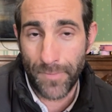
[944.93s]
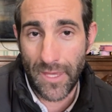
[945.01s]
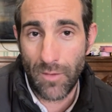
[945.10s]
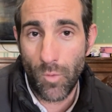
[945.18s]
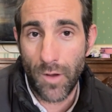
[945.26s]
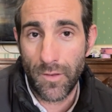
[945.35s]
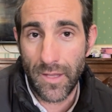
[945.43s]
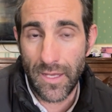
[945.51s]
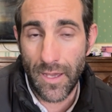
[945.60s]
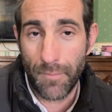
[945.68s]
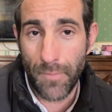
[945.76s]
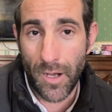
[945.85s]
He won
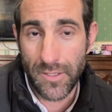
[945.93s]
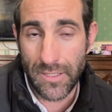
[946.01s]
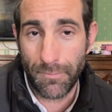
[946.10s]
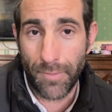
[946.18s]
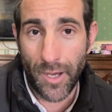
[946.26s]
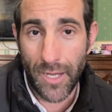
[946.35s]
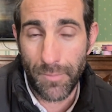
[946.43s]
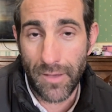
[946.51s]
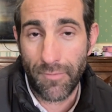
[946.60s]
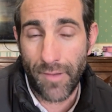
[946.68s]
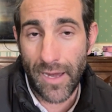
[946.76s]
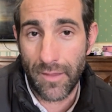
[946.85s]
the Martin Pipe, he
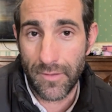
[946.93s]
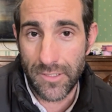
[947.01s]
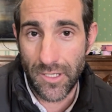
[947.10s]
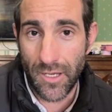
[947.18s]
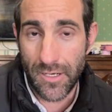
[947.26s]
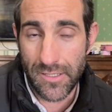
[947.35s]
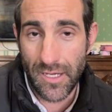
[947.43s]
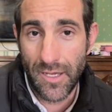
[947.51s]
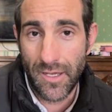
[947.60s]
fell at the Turners.